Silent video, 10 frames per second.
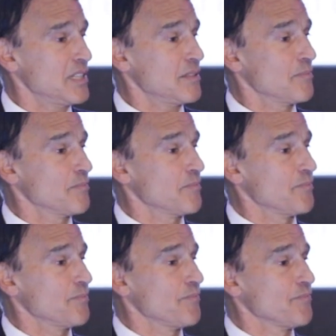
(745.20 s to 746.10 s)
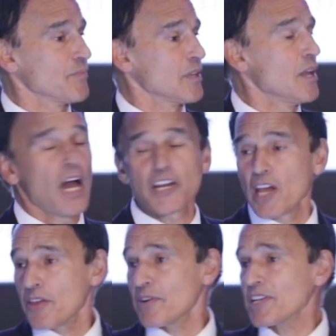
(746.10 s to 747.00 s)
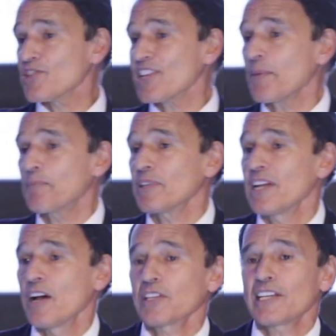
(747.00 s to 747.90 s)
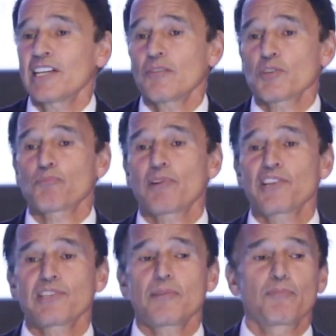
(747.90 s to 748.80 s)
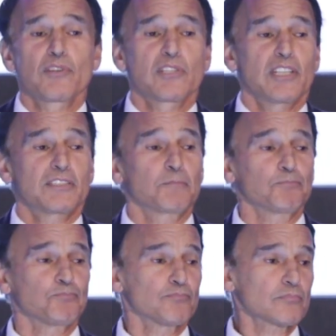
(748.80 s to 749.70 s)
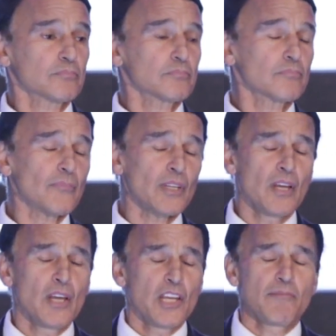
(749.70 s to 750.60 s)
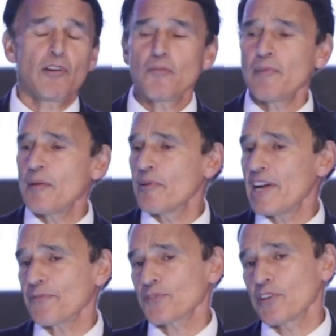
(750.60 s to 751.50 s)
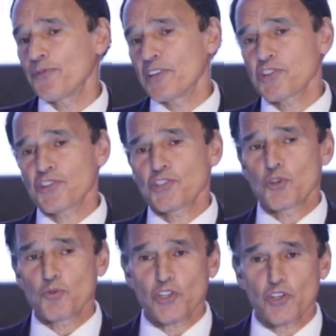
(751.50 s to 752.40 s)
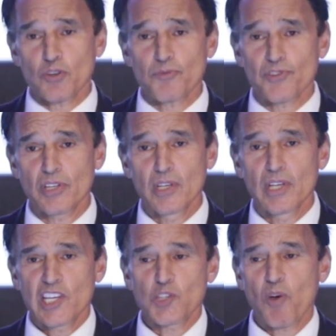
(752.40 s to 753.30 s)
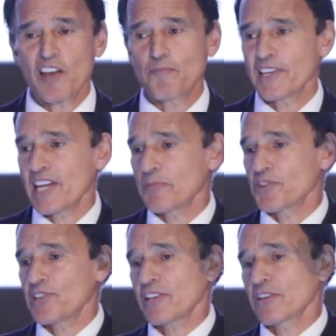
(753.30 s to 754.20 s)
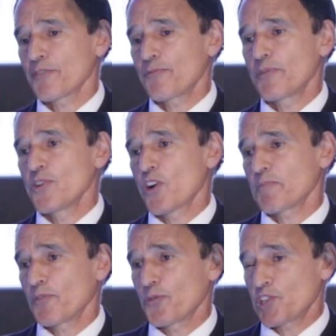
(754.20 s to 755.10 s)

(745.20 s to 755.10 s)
me. Another example in healthcare was President Bill Clinton. You may remember after he finished his 2 terms, his wife became the senator from New York